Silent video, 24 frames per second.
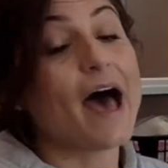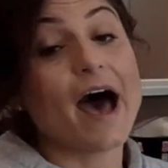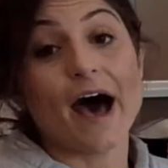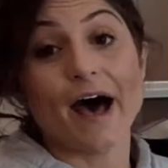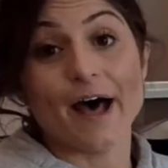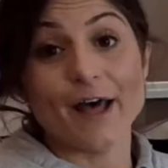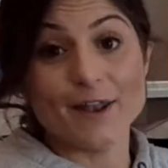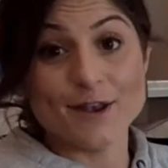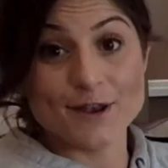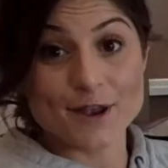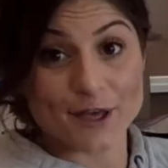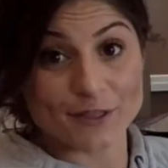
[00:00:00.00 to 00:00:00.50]

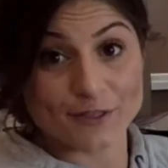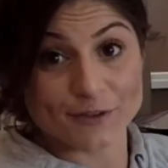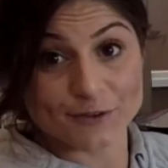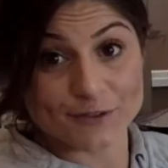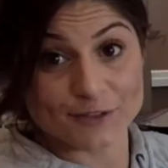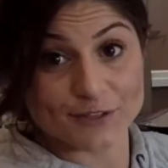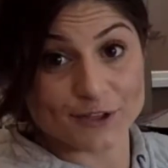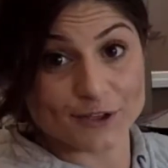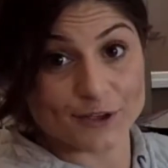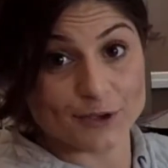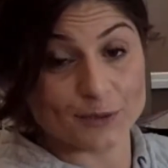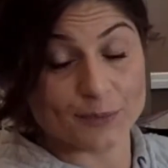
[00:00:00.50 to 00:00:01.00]
Another
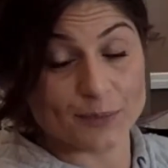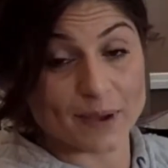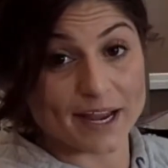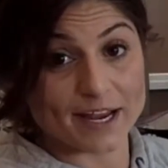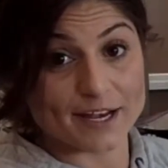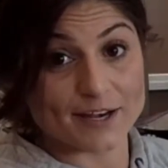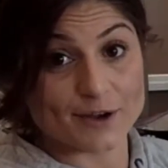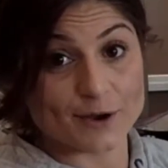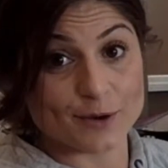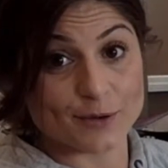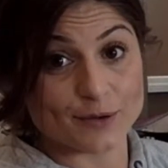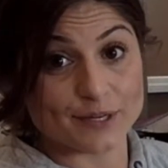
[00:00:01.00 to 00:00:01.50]
thing you might
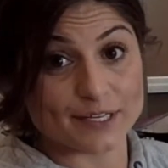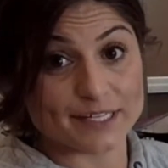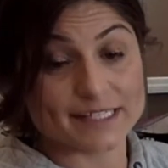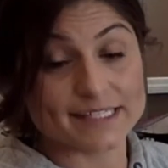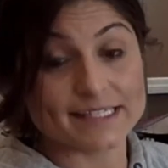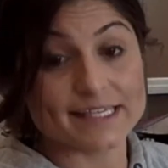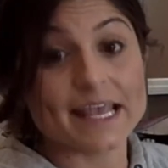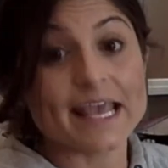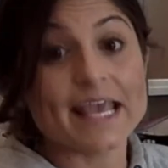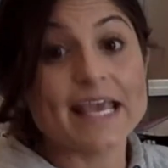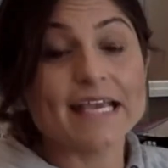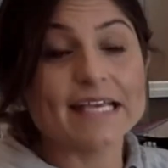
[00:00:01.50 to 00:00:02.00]
notice
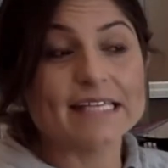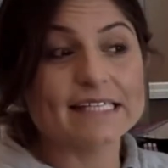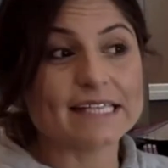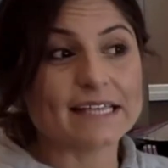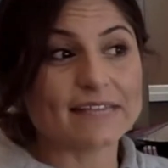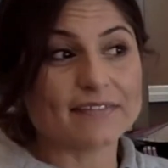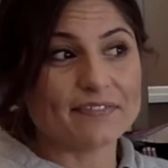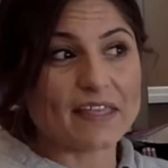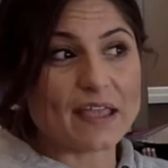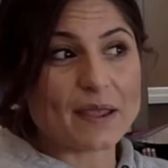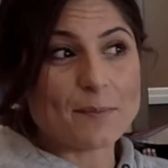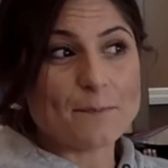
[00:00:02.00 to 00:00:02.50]
is that
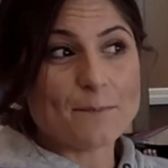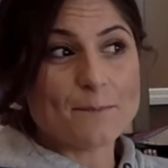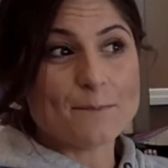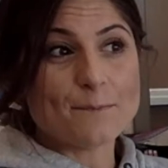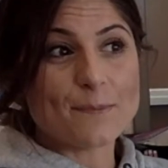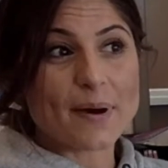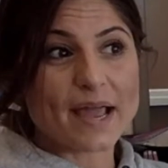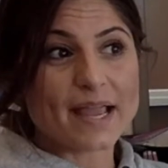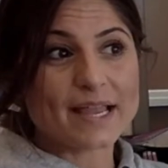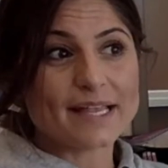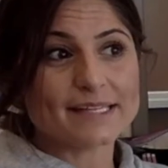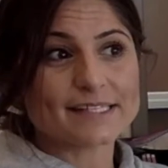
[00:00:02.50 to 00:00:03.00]
they
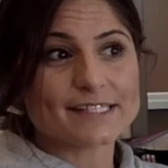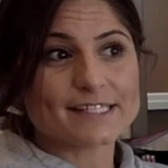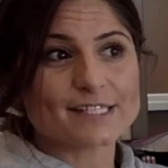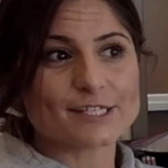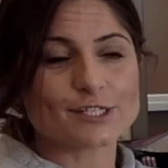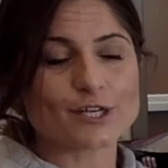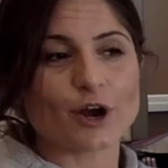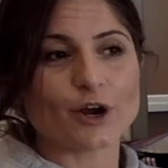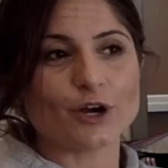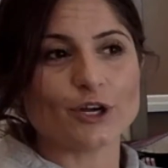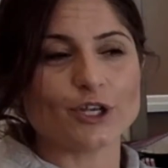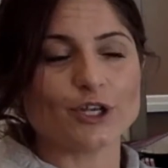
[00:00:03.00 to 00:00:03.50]
might
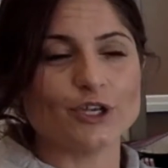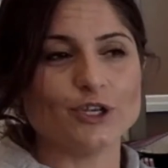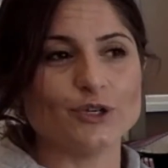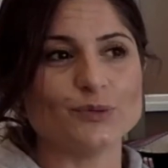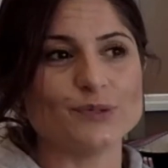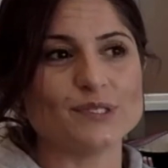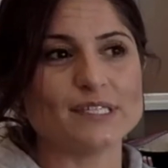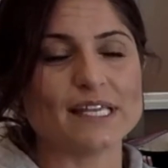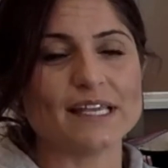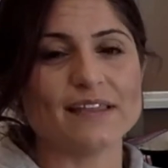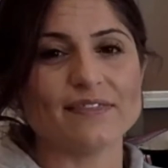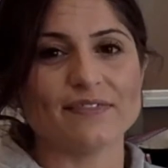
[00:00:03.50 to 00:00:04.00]
start
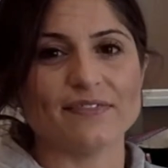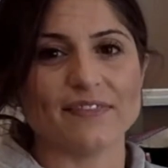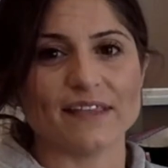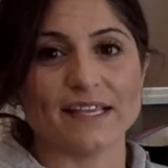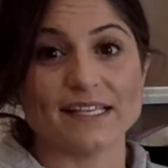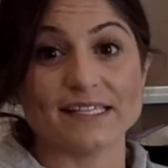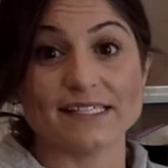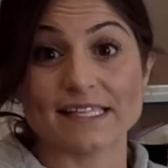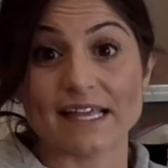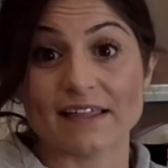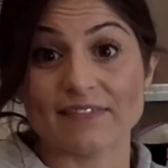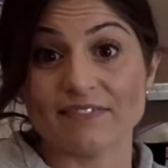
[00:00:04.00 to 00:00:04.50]
using things
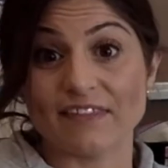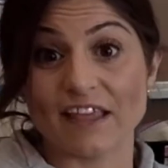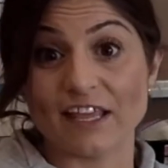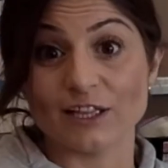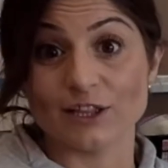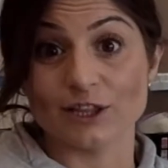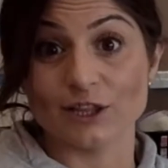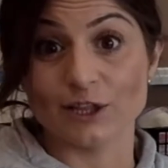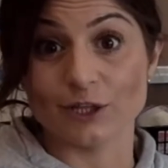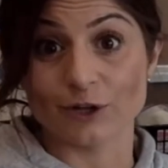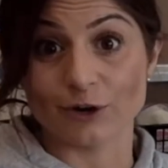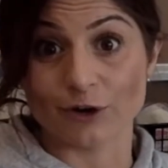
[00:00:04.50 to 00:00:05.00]
that they
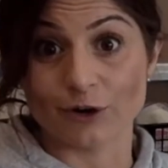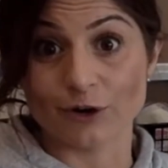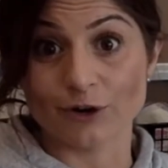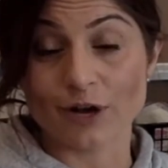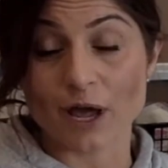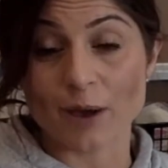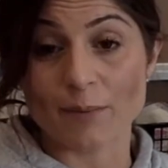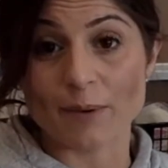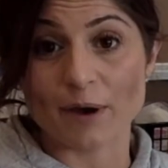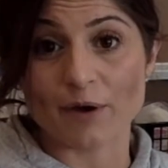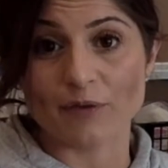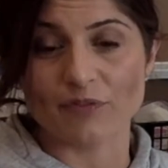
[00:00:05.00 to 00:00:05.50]
learn
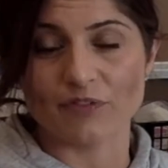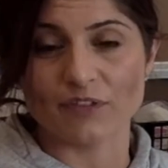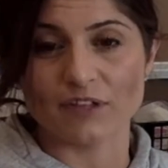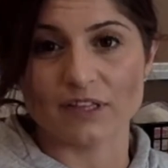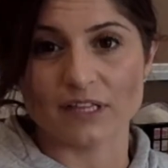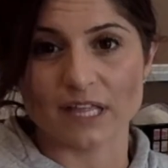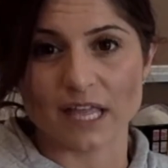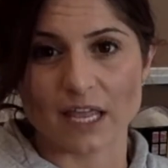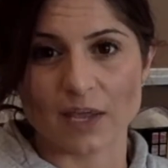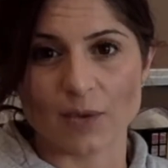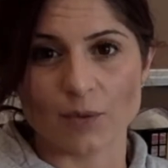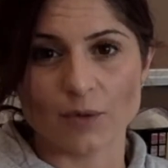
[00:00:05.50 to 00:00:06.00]
about the
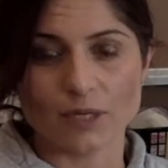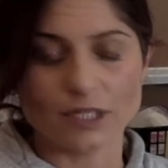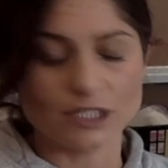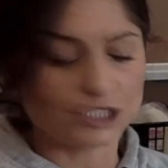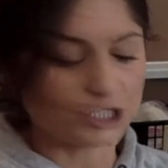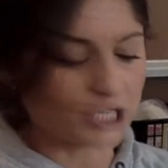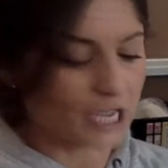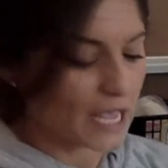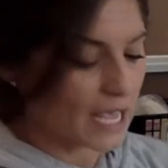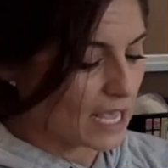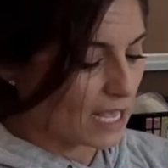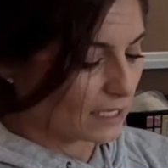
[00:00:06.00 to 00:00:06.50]
language,
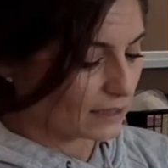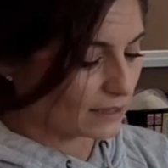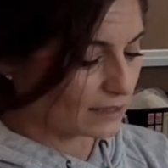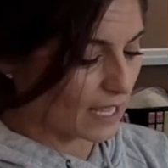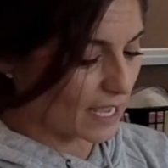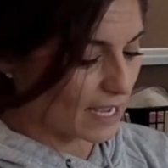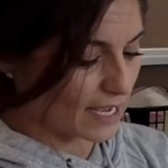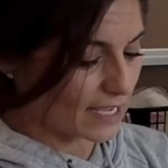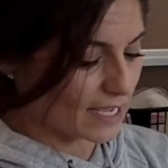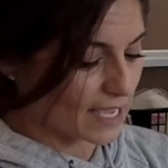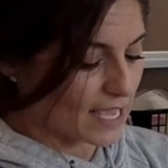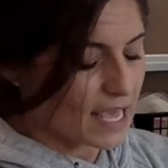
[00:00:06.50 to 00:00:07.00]

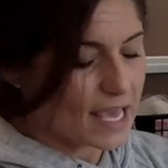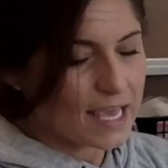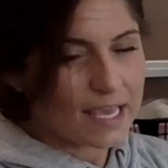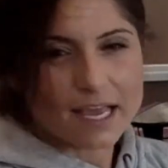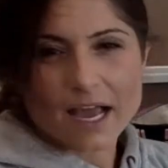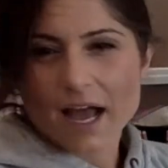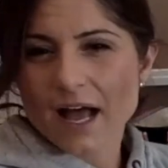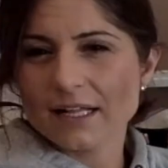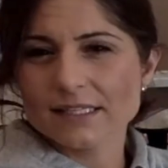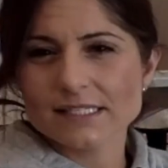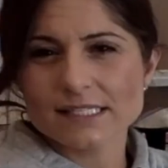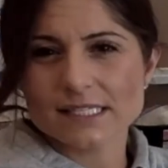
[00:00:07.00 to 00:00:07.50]
like
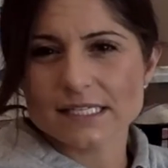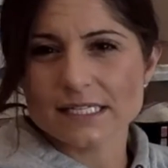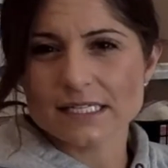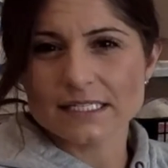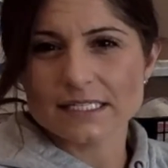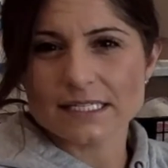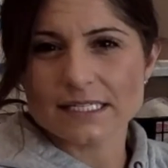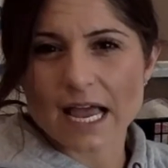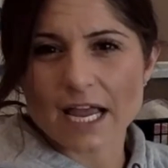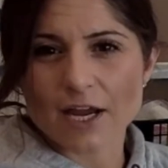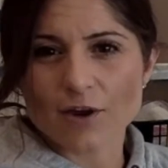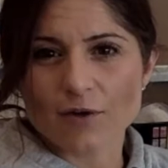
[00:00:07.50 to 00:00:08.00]
consonant
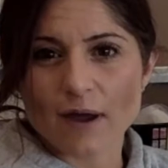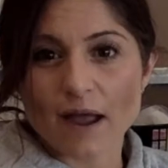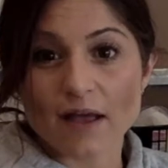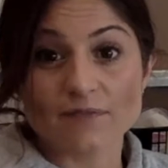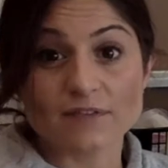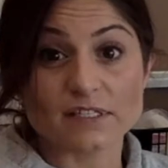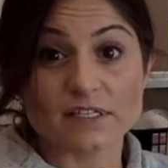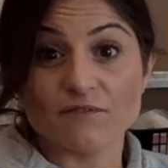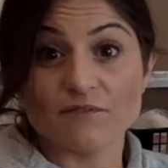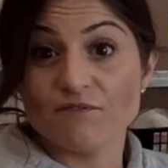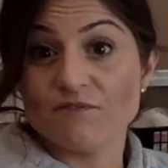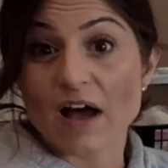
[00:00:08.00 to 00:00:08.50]
digraphs
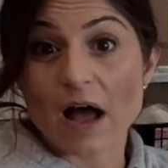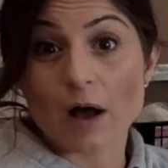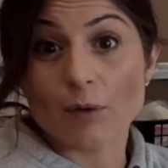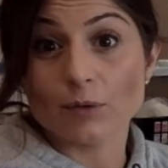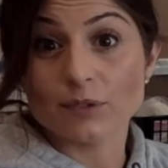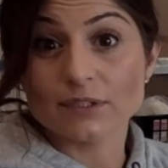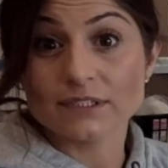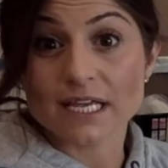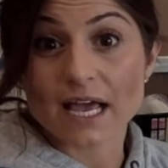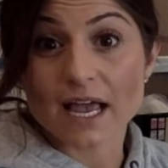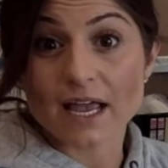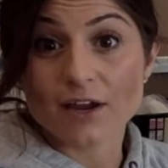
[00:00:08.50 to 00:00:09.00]
and vowel
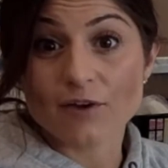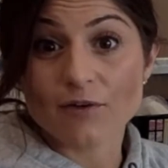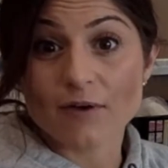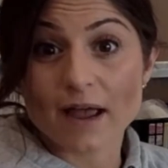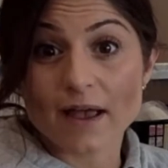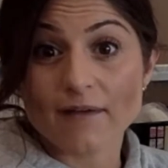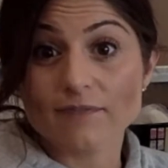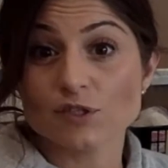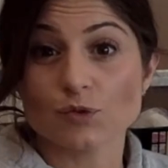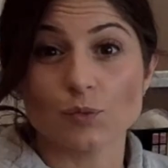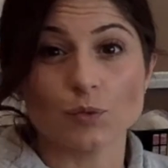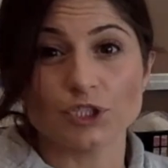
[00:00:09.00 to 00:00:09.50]

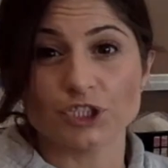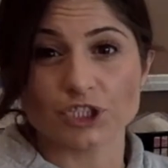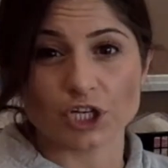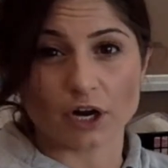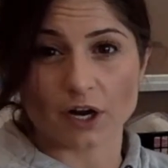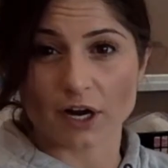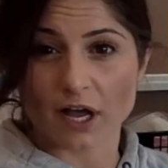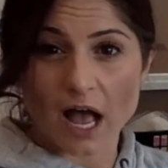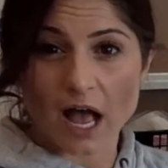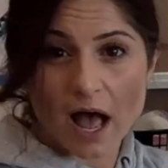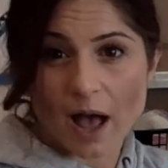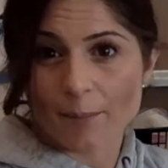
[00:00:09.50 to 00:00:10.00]
digraphs, which are
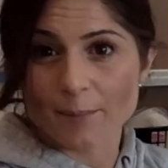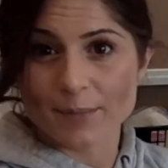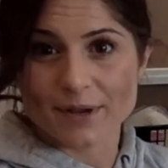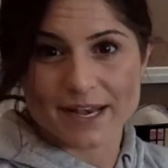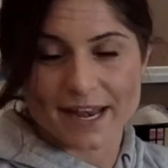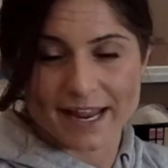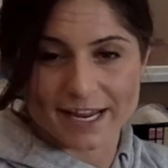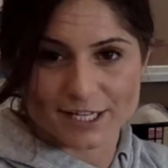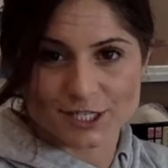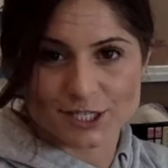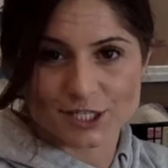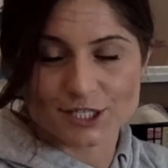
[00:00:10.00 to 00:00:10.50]

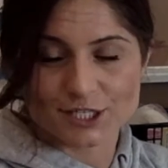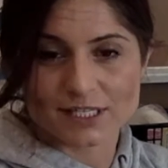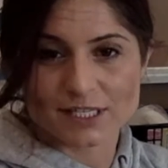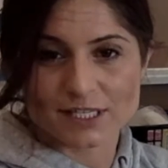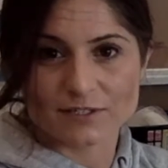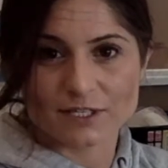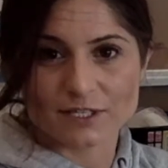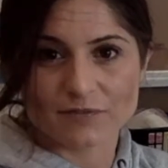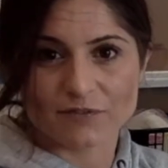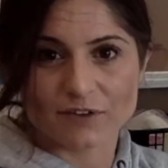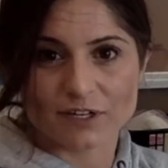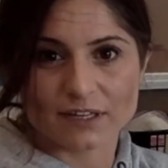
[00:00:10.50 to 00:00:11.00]
combinations of
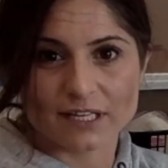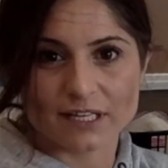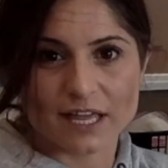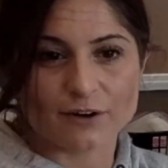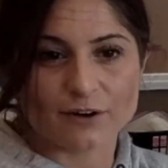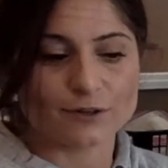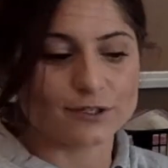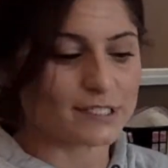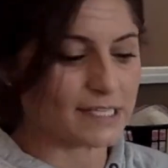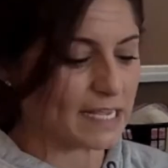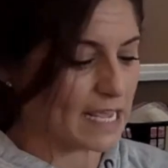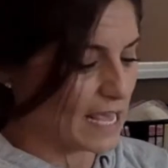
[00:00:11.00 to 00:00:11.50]
different
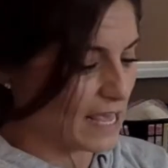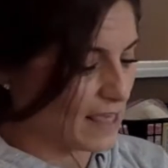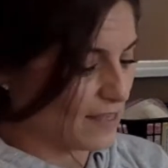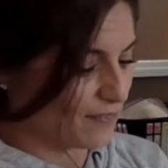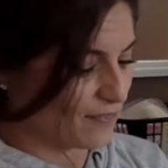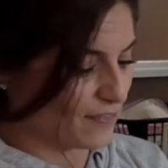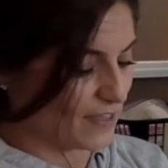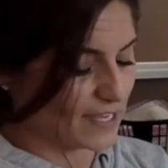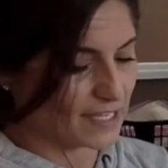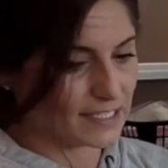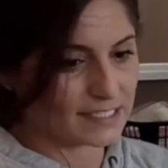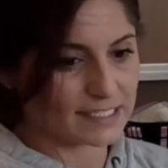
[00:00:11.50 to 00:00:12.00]
letters.
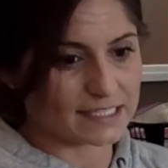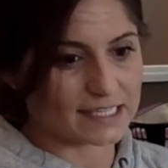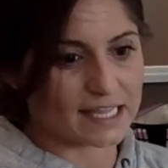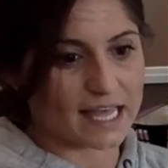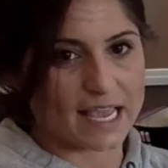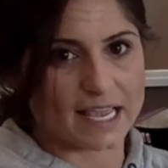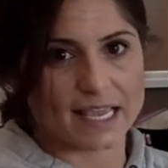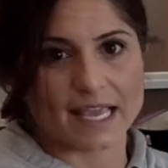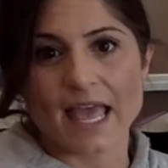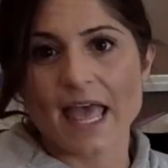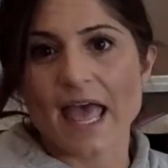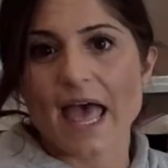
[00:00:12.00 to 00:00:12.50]
Things like
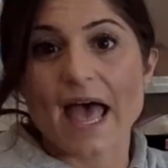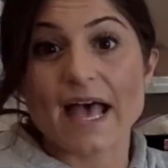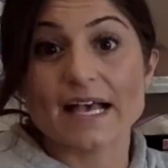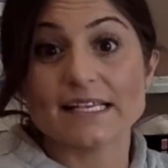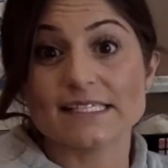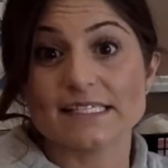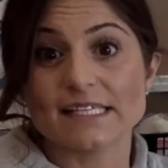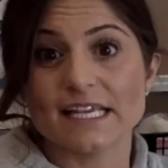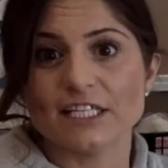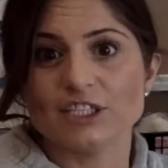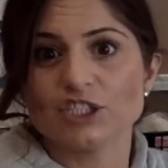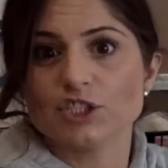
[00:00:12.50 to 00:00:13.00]

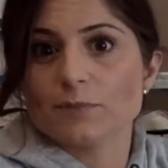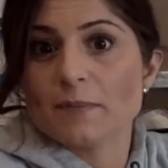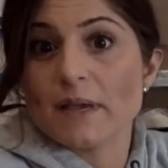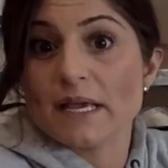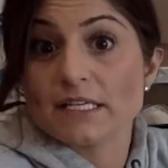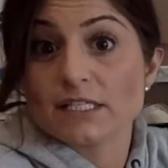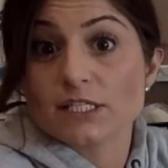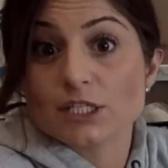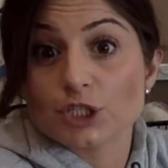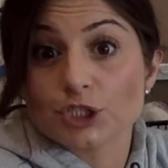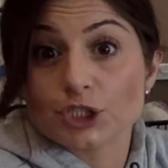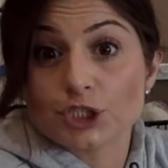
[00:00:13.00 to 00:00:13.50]
SH
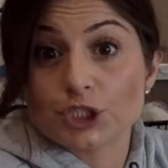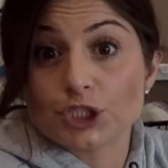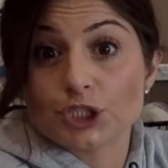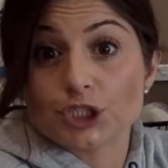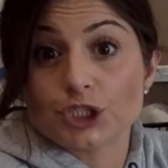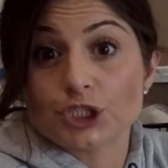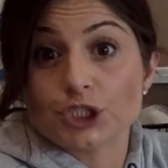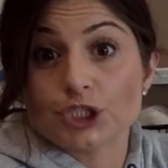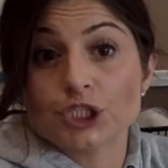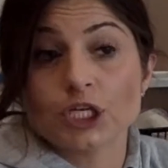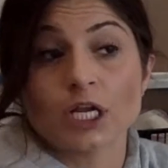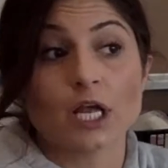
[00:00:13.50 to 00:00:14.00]
makes
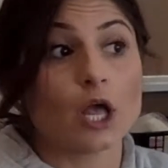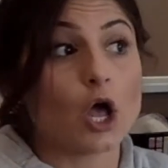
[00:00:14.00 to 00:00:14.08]
sh,